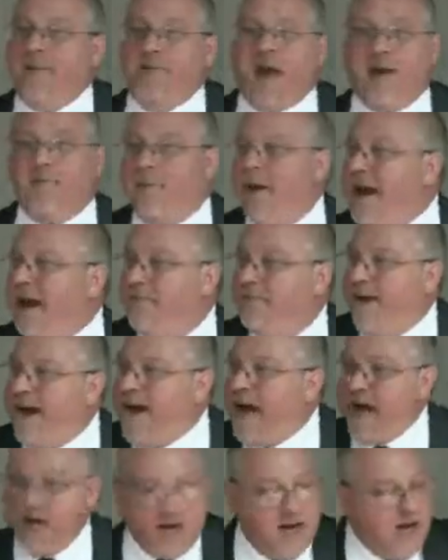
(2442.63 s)
I'm not being
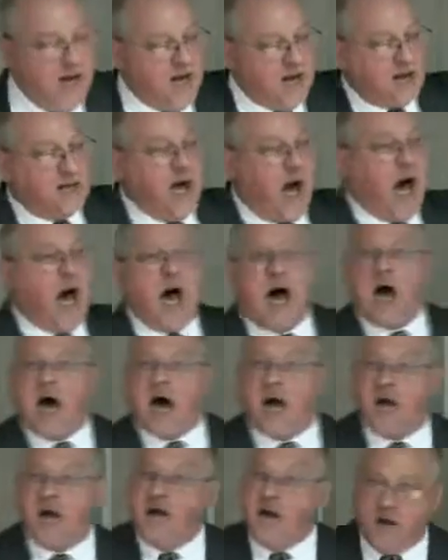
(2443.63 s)
mean.
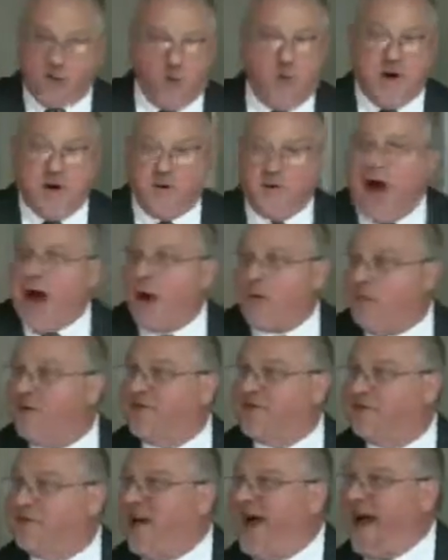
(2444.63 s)
God will not
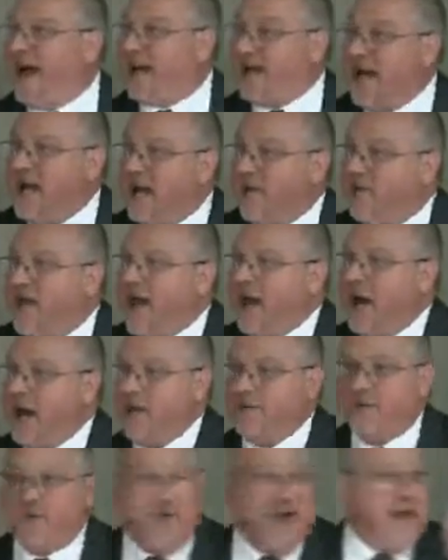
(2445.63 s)
respect anything
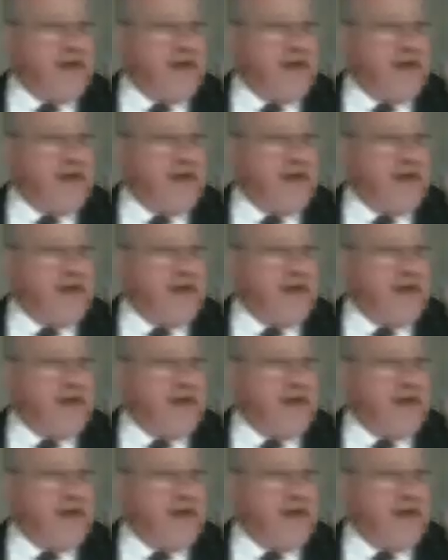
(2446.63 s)
other